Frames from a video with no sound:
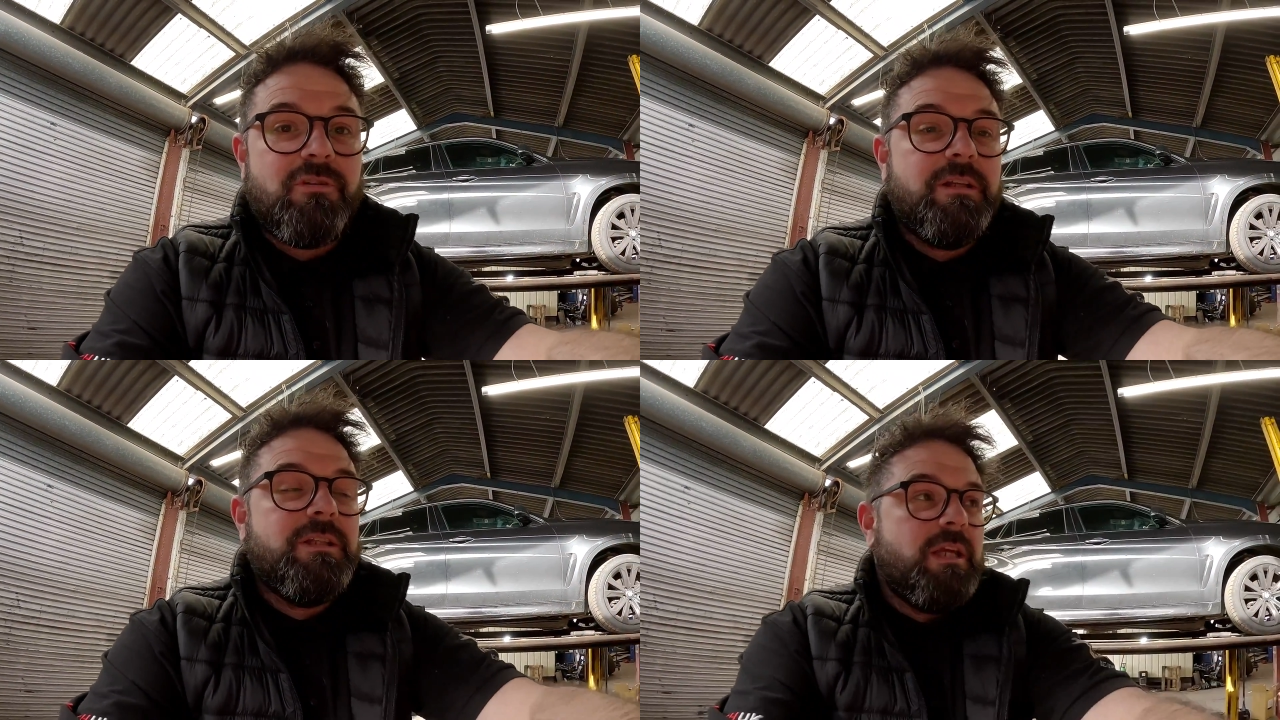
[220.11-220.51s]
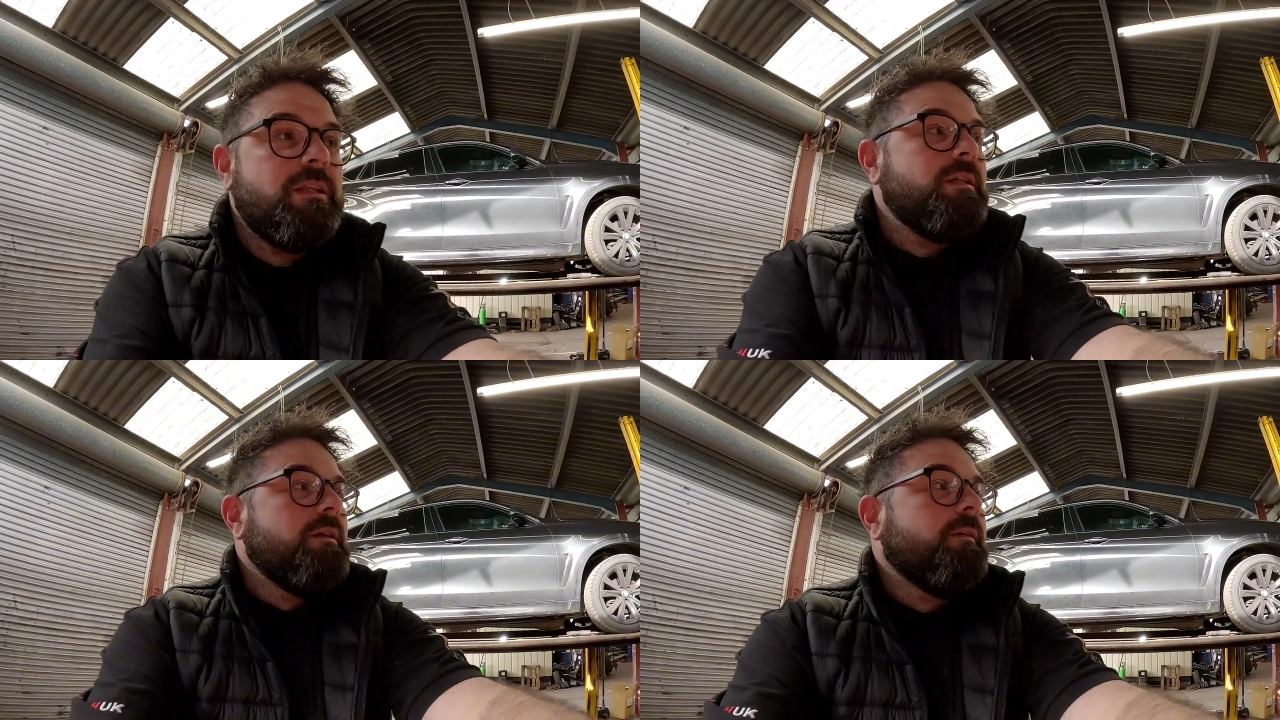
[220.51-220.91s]
right and
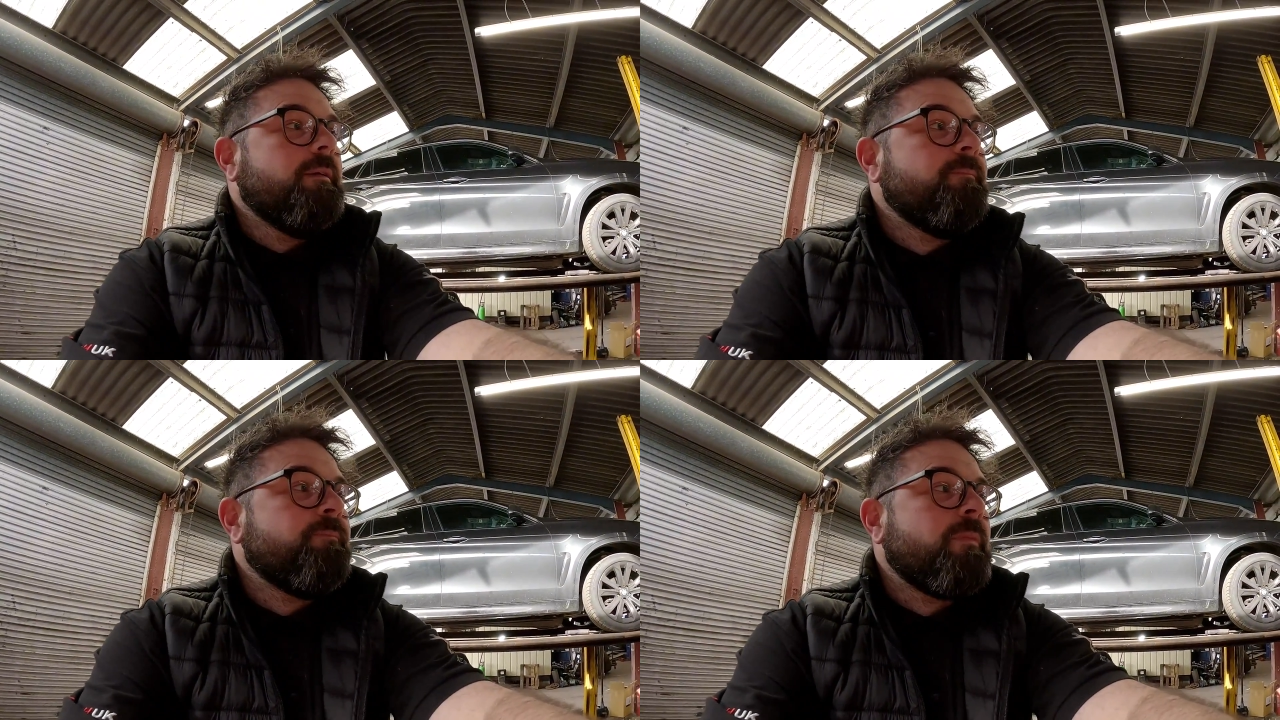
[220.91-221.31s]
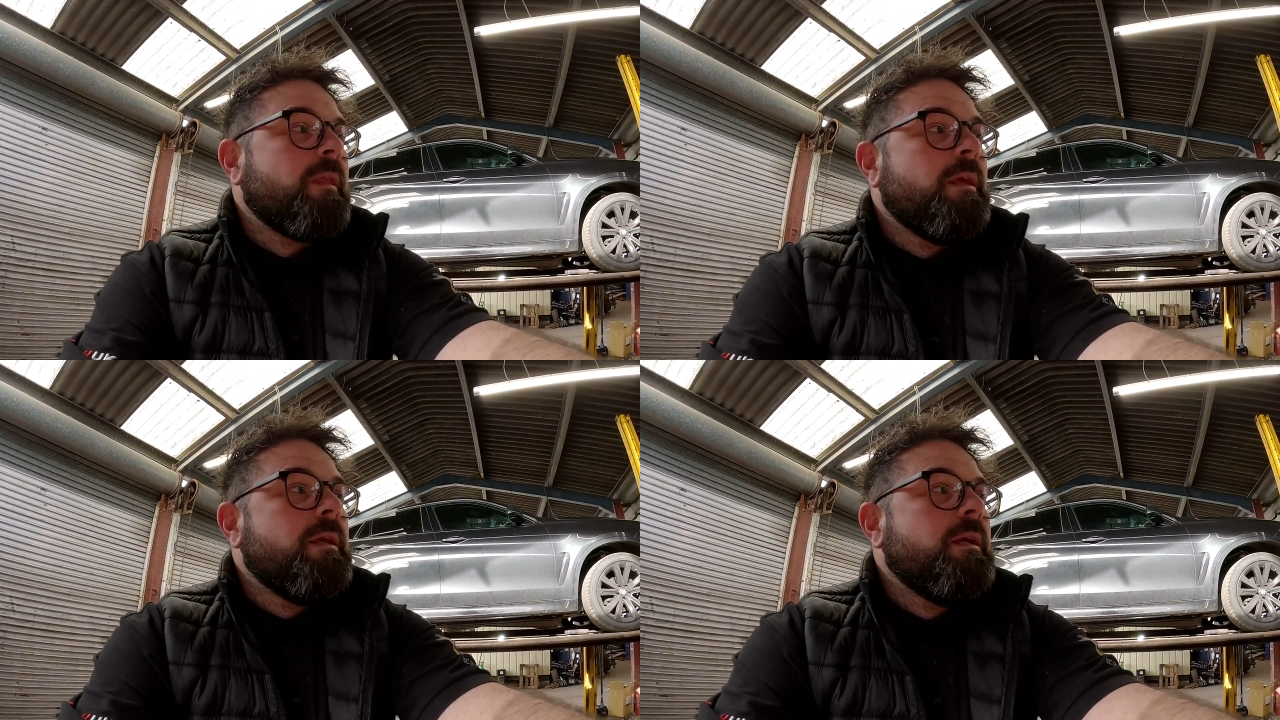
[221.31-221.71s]
centre.
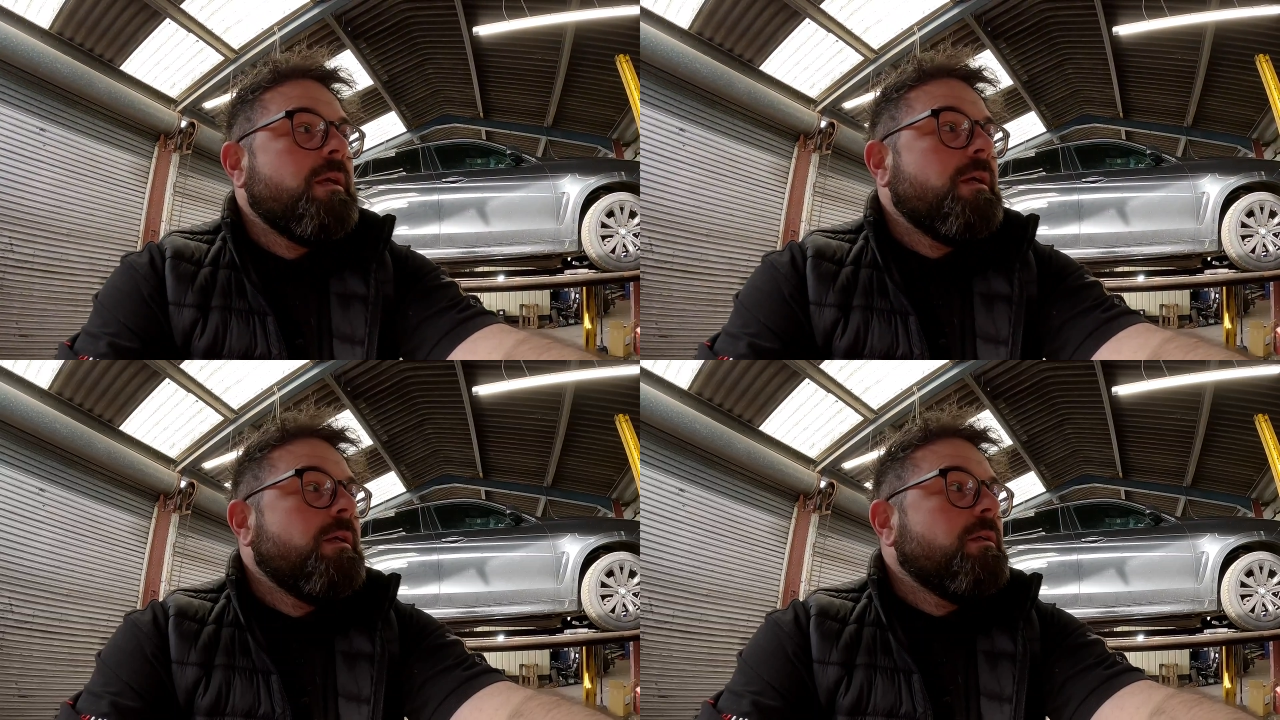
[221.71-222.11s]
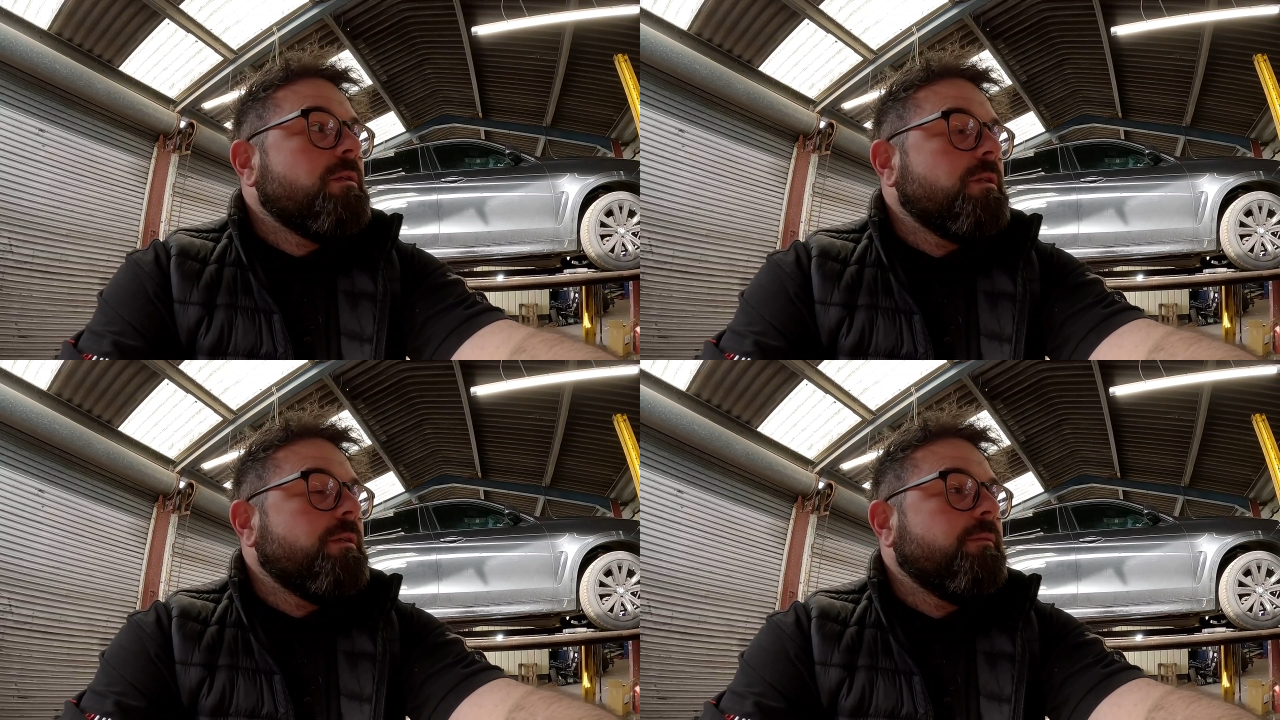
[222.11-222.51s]

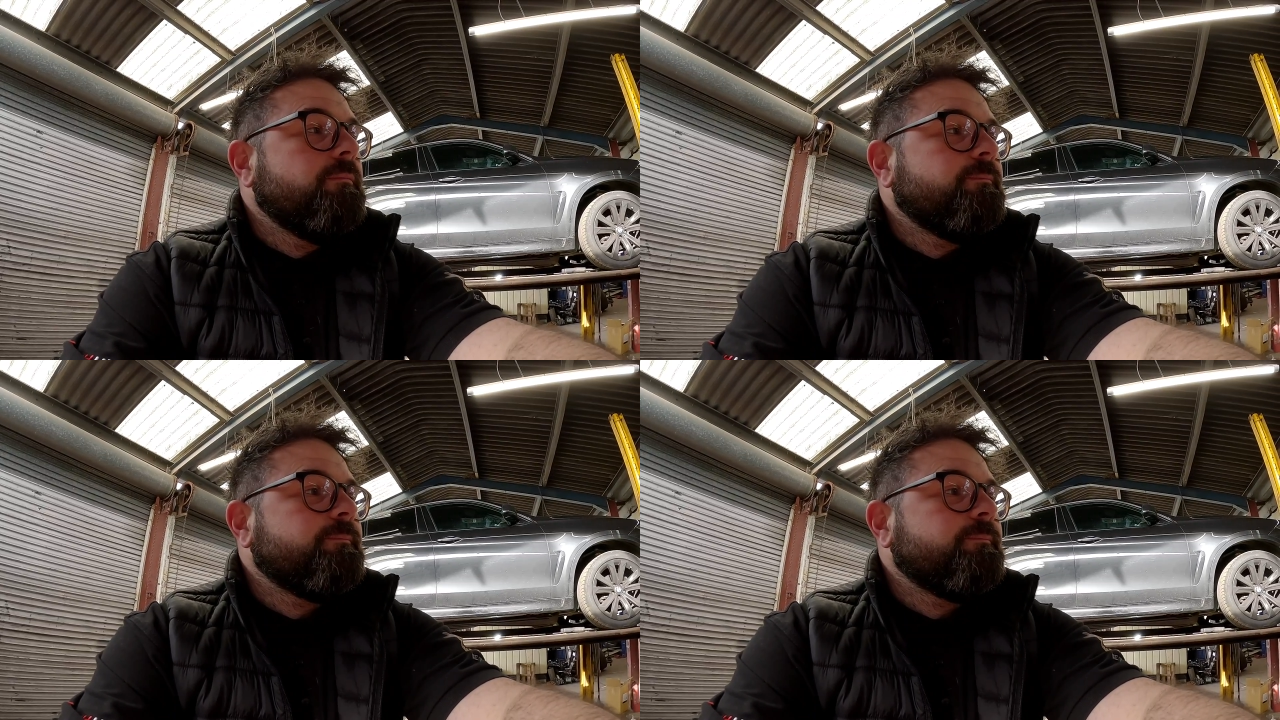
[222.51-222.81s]
So,